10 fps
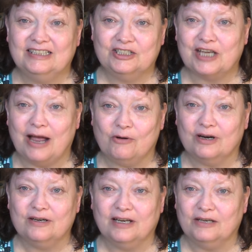
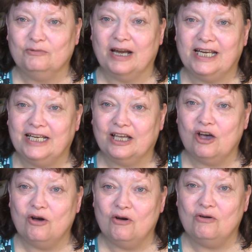showered and ready to
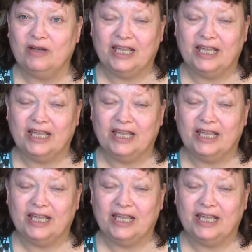go.